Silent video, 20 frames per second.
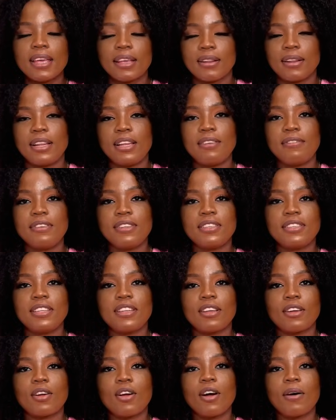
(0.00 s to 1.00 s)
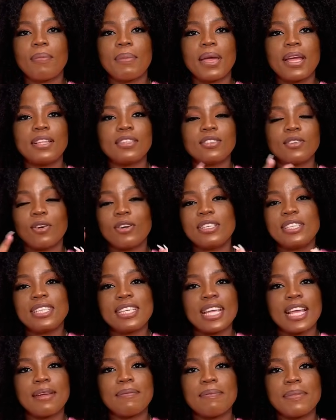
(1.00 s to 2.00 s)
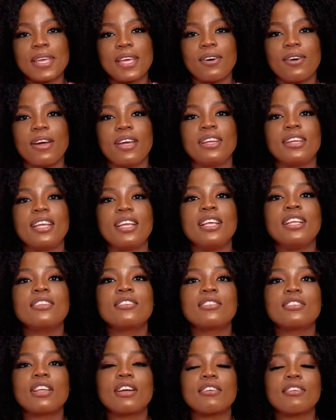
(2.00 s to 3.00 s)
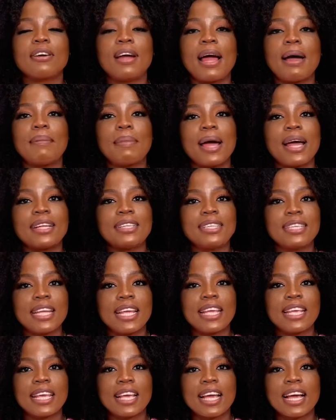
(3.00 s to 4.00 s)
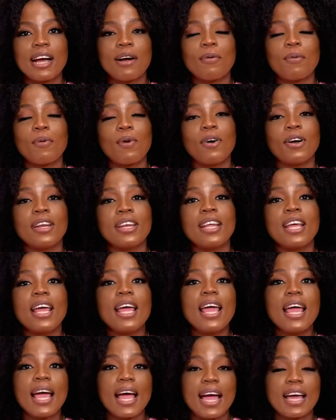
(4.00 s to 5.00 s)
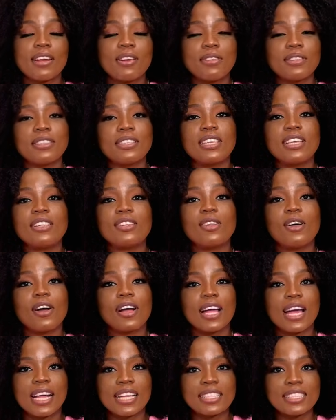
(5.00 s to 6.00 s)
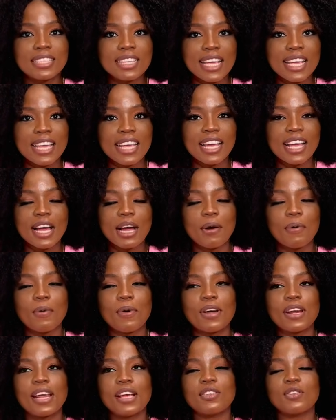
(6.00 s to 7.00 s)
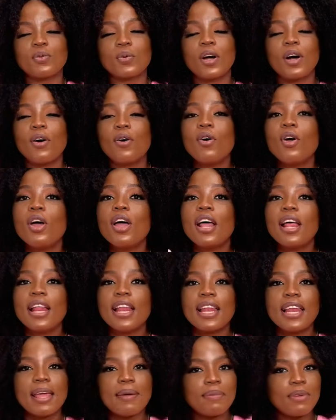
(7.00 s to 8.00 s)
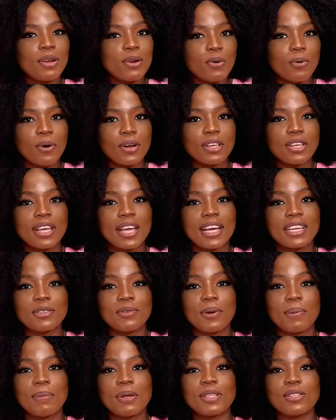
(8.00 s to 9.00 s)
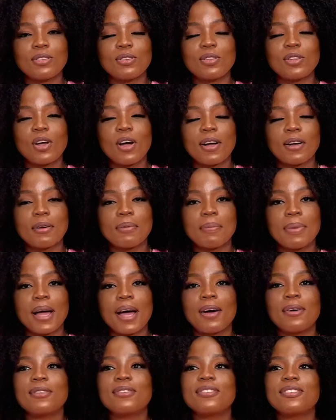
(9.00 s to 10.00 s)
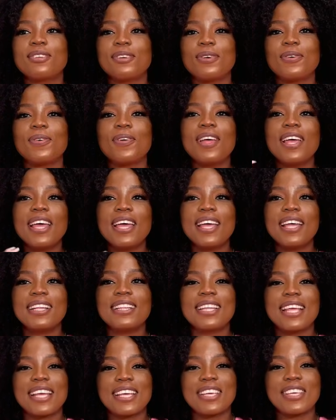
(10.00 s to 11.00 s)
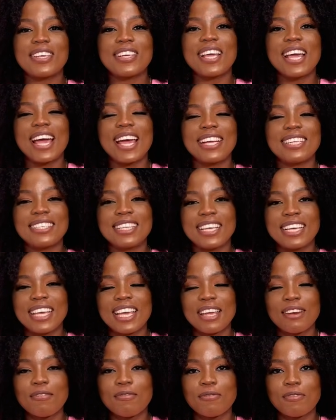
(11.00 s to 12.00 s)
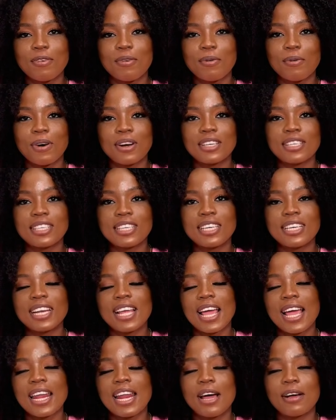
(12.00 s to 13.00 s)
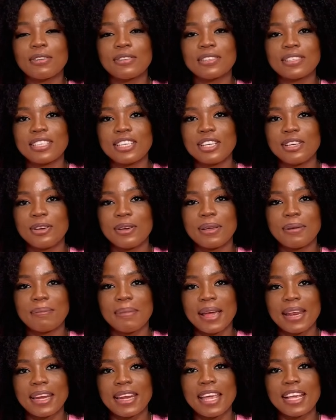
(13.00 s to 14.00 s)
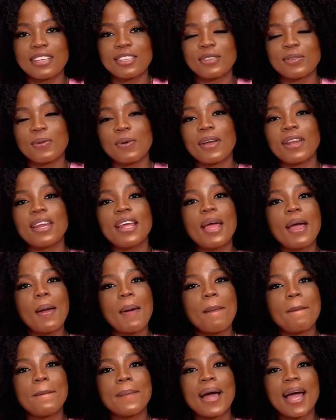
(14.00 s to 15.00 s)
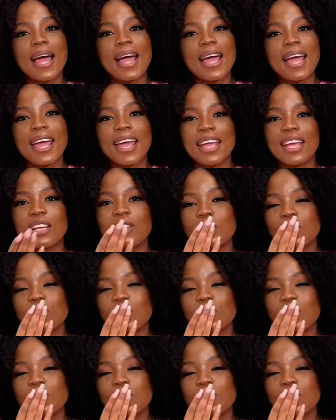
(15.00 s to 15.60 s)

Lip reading: leave it in the comments or DM me on Instagram at Deyinka1, and on TikTok at Deyinka1 as well. Let me know what you guys want me to talk about. So thank you guys again for watching, and I'll see you in my next one. Bye.